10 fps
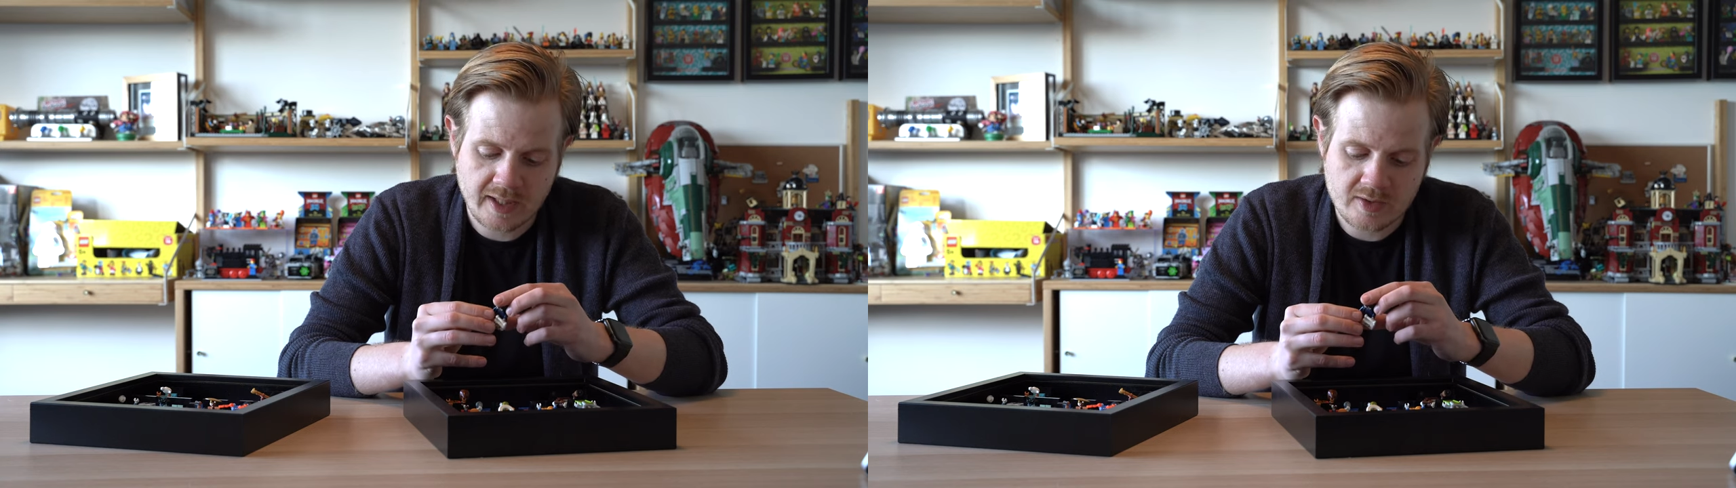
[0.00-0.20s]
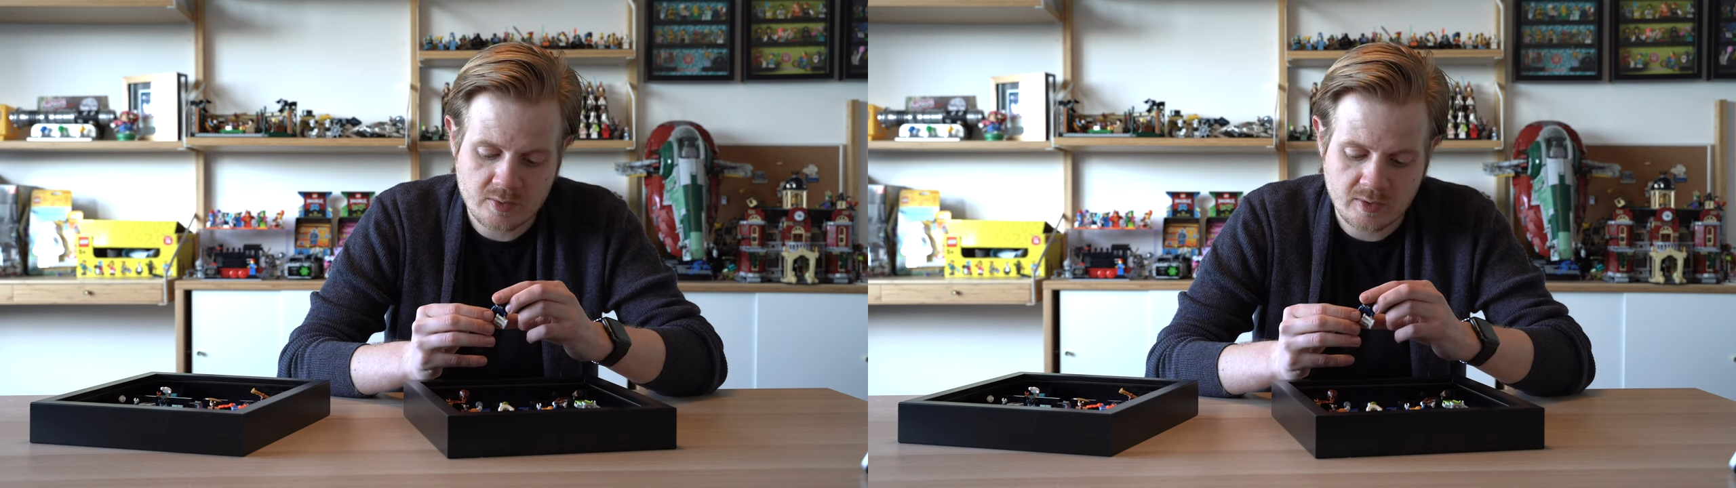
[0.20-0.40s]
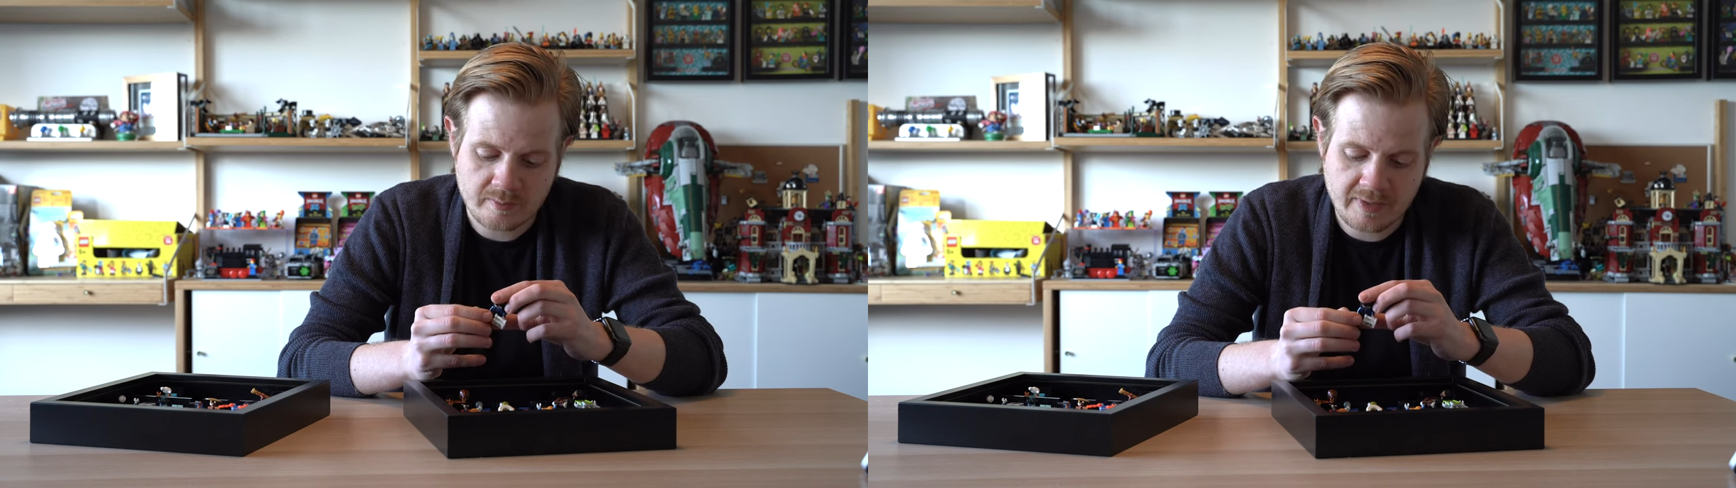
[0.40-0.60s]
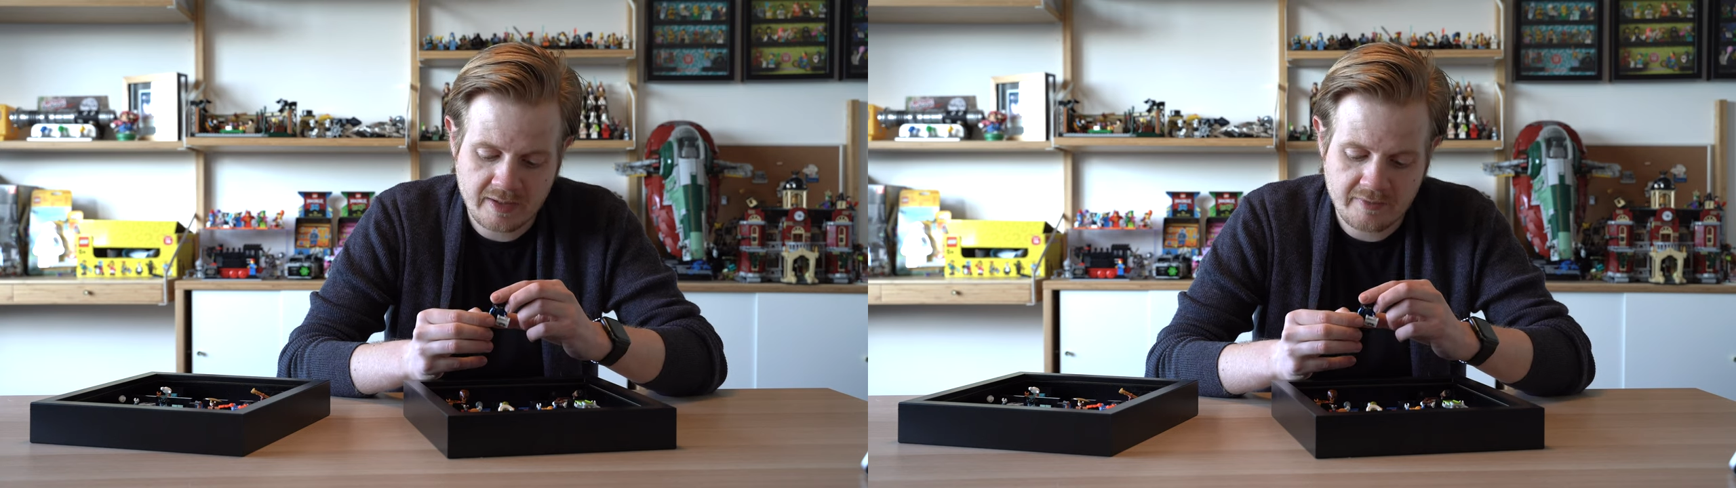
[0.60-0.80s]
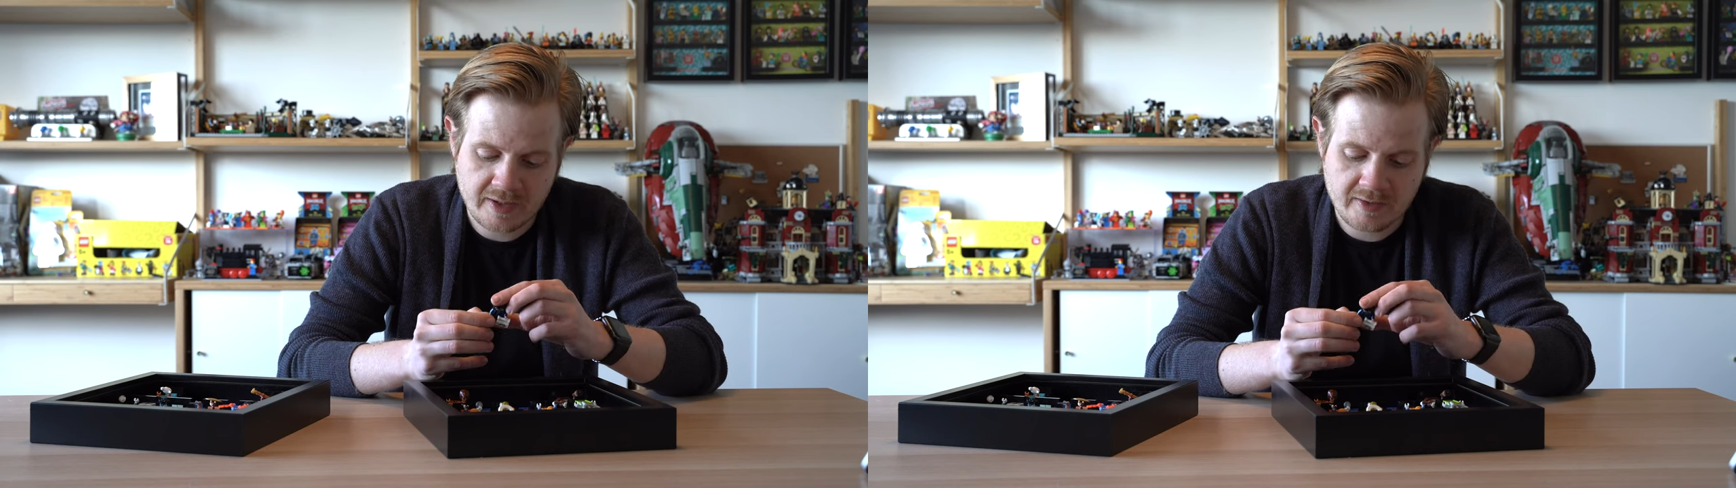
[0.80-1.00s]
actual
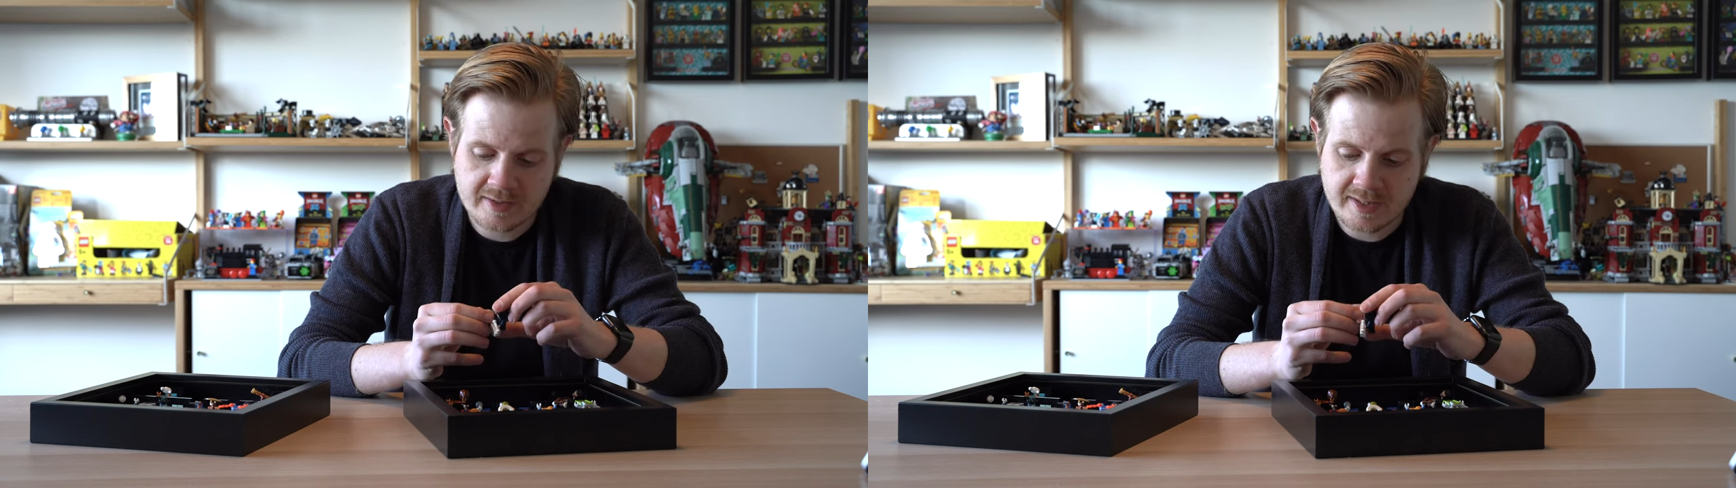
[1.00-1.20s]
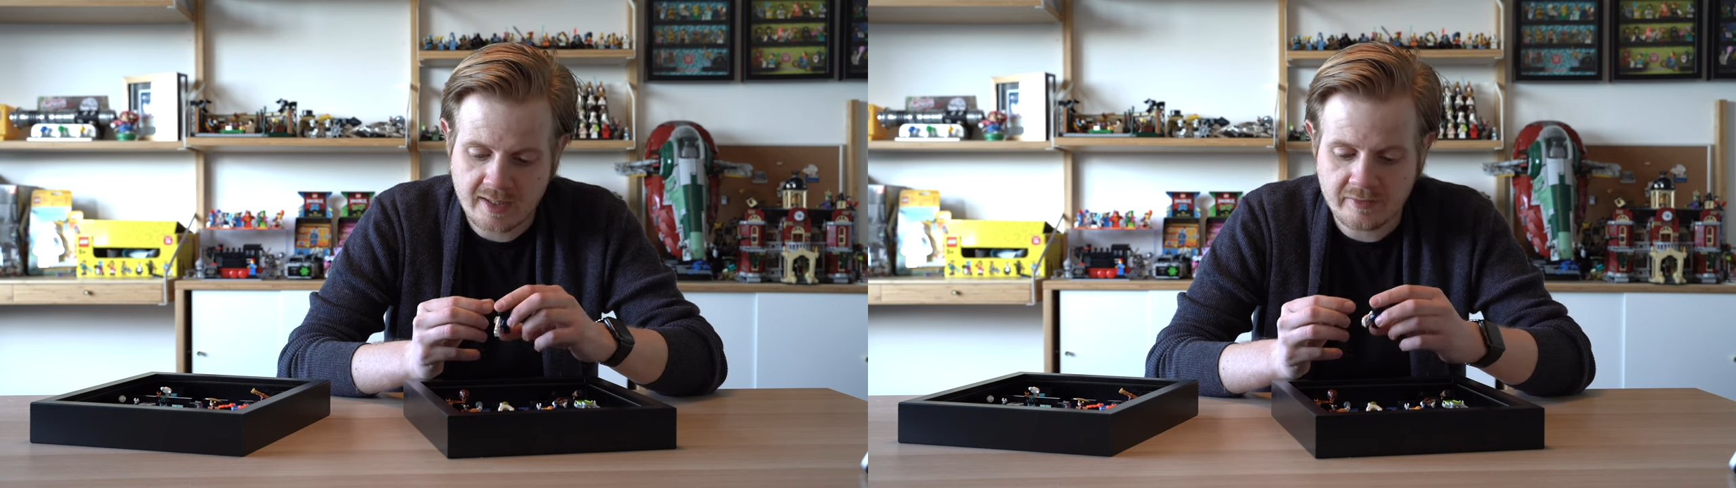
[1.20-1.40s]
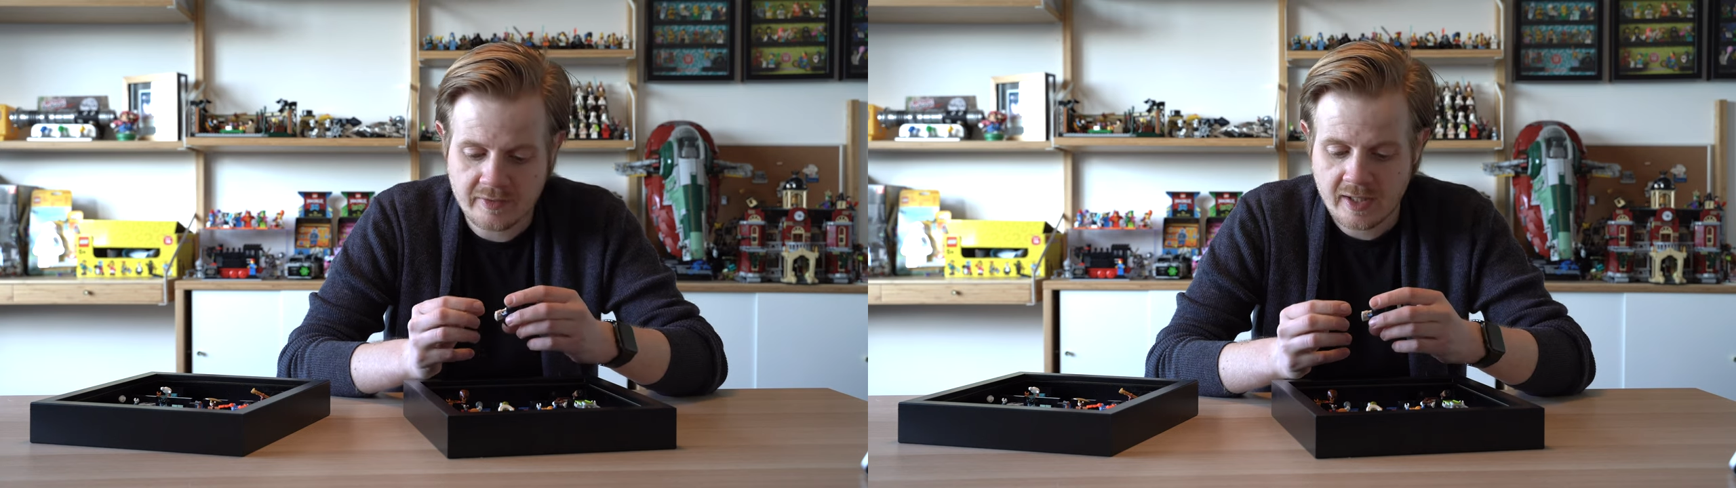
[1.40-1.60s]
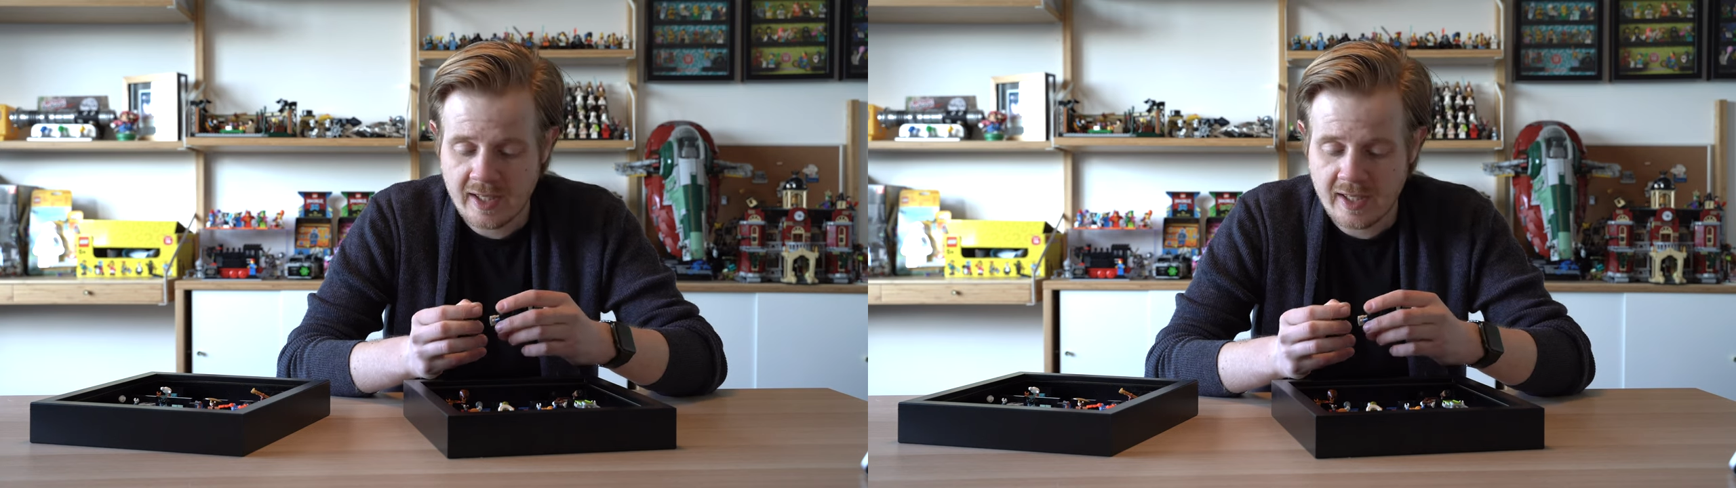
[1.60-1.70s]
minifigure itself.